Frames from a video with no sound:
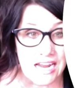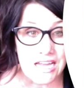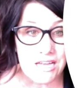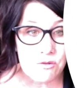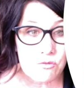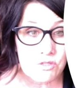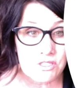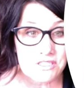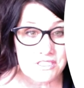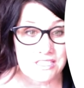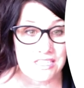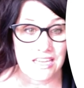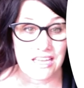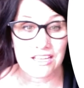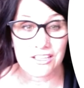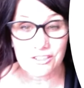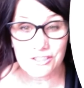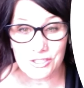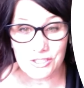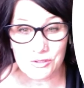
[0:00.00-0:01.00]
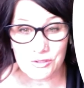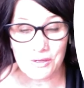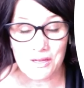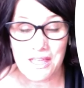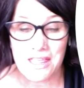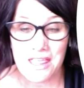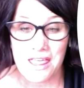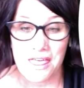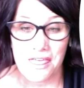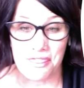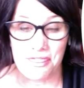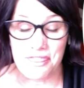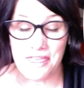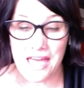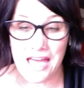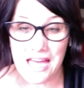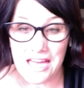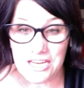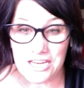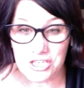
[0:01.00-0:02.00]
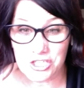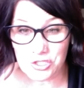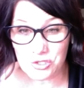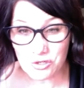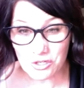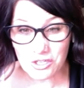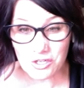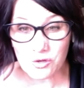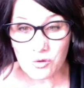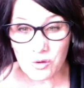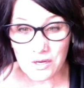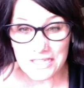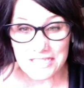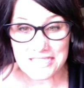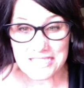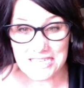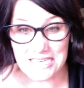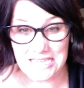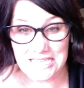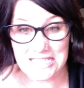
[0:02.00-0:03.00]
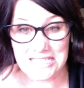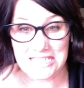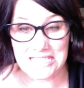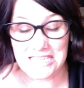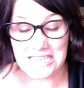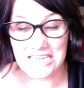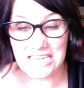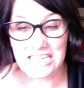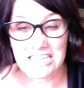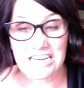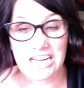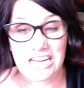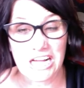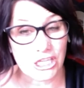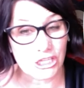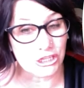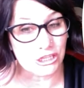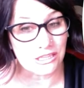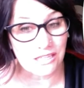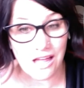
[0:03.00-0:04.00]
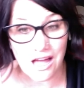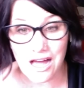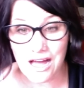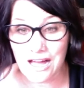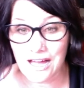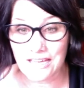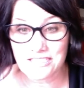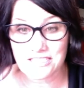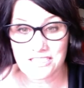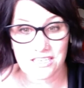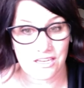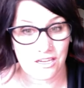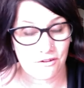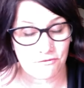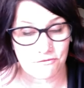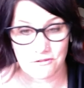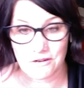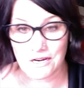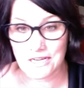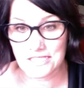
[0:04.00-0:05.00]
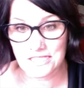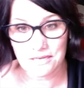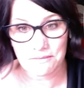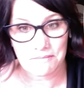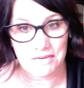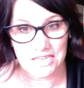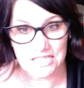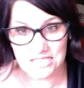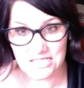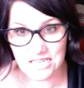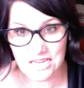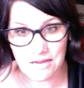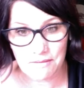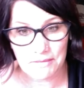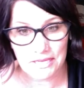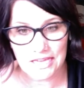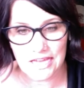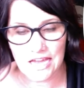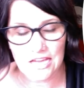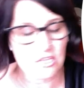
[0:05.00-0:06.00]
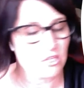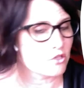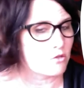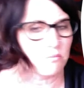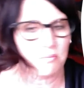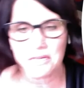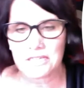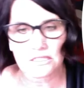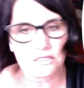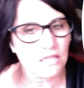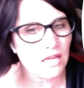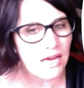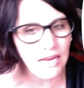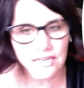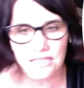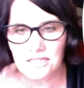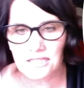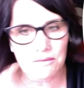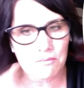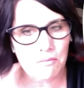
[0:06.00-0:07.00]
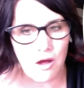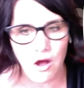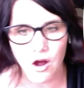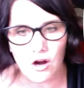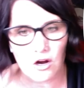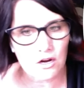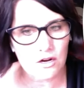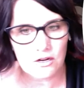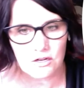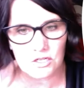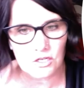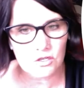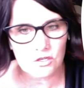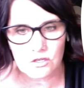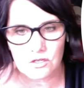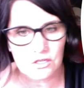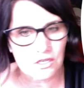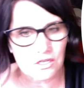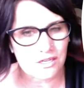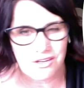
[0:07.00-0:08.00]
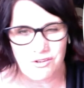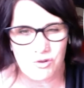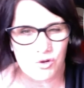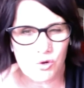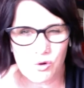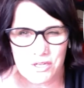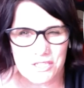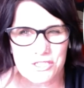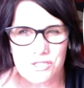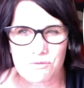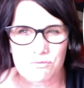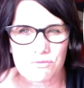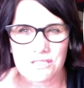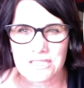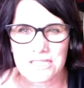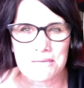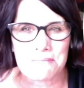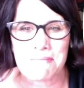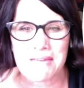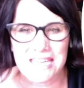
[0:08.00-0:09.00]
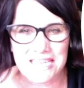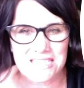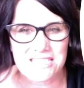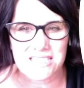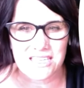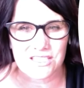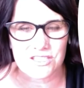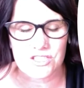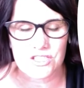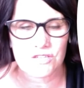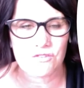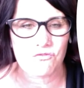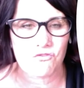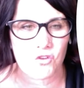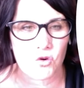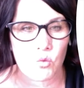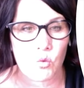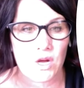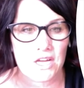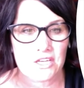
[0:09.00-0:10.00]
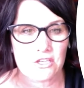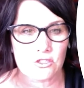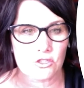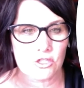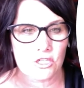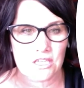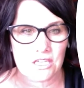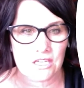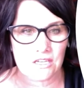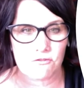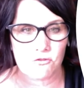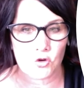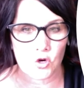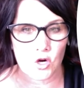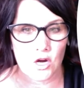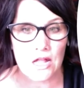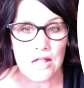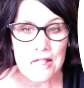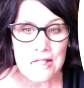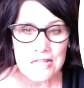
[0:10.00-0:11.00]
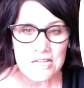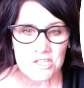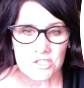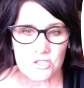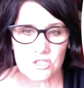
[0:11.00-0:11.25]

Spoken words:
And I will tell you that you're going to get a lot of resumes coming at you, but a lot of them aren't going to really make sense for what you're looking for.